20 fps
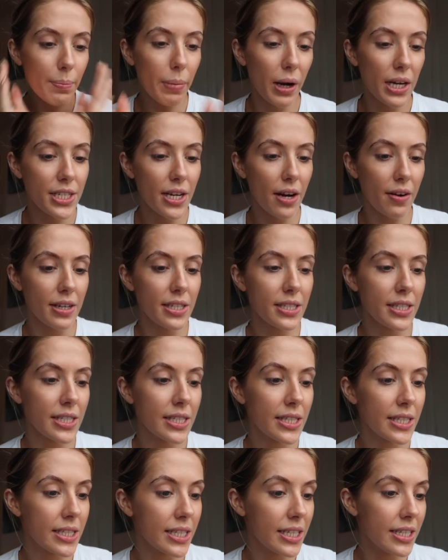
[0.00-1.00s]
By Terry
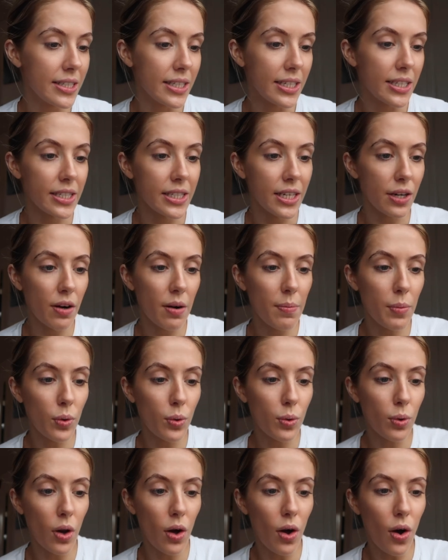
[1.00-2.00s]
CC serum
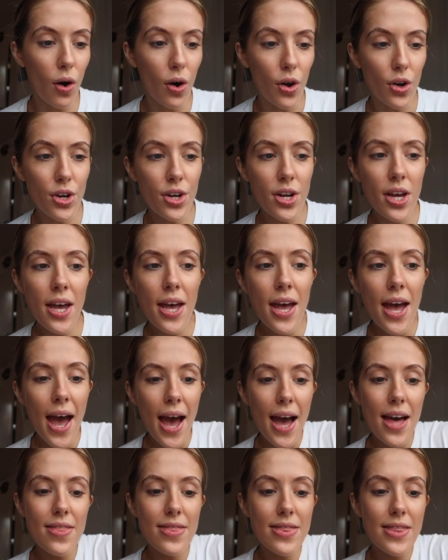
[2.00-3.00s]
all on.
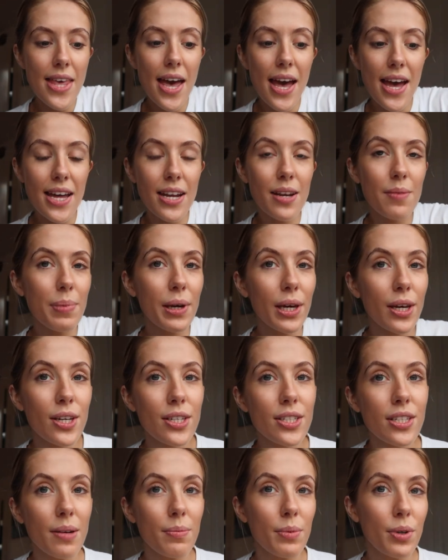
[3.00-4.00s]
And then
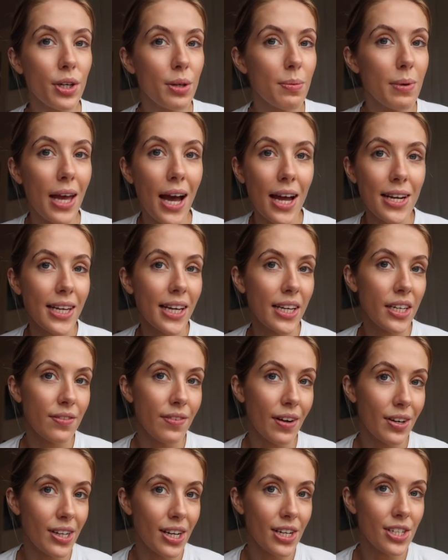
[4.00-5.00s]
because I'm not going to be adding any
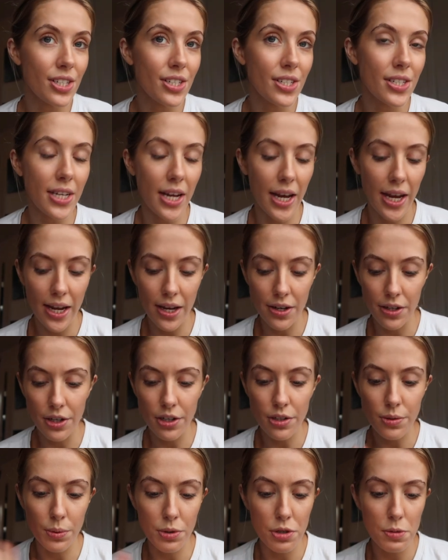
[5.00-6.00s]
foundation today and
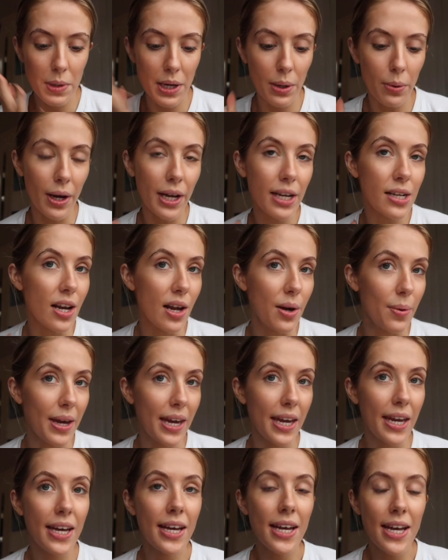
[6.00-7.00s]
I just want to be quite
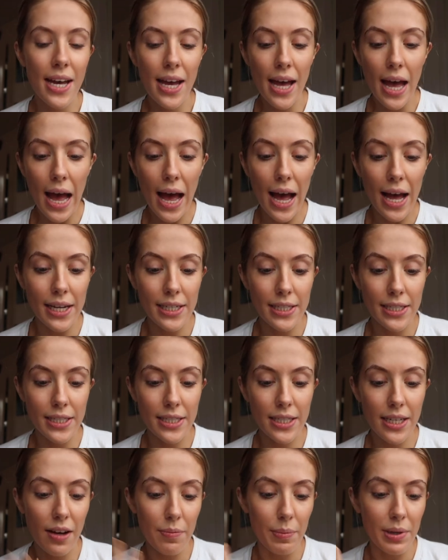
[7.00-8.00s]
glowy
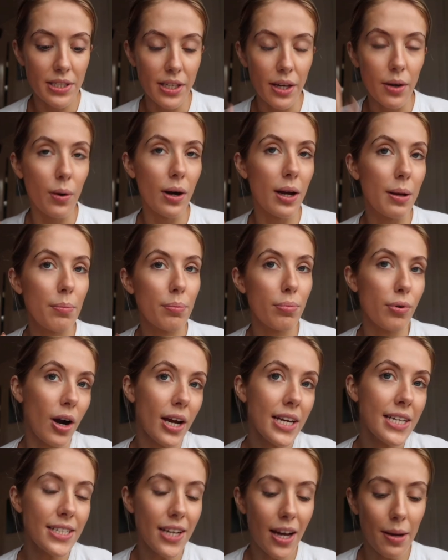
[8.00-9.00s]
and have my skin quite
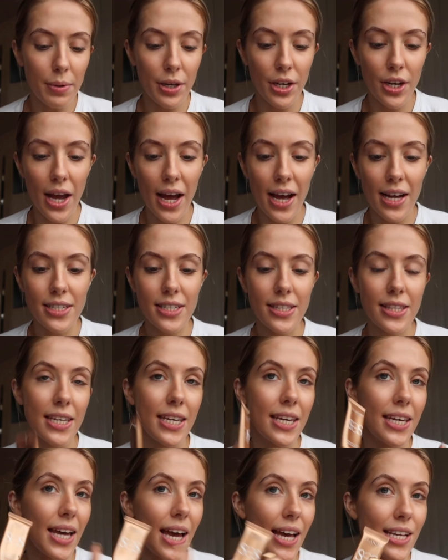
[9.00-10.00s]
bright, I'm going to add
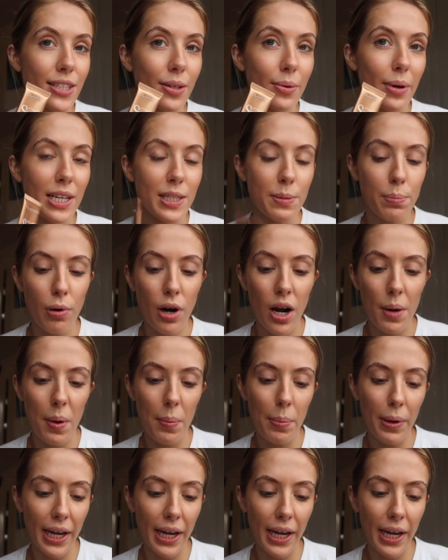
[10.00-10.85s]
the SOS primer